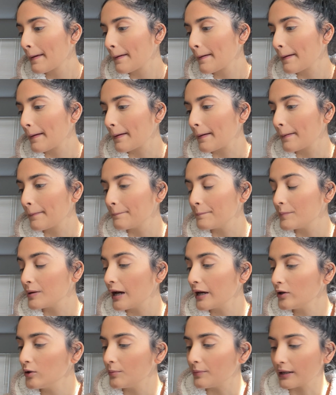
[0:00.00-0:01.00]
but I
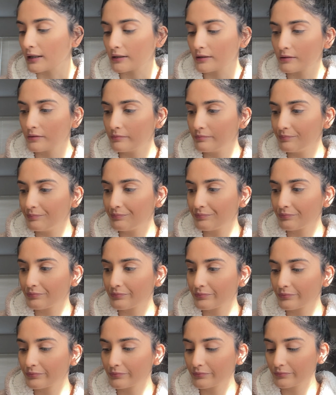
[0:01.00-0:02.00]
don't mind.
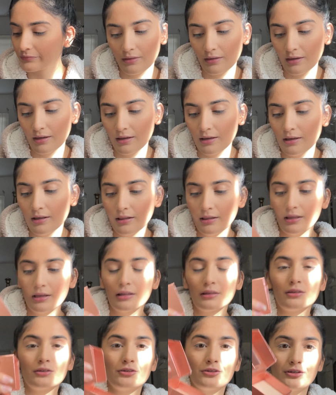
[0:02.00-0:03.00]
Look at
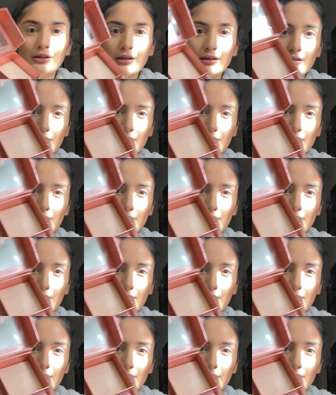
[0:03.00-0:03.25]
the shade,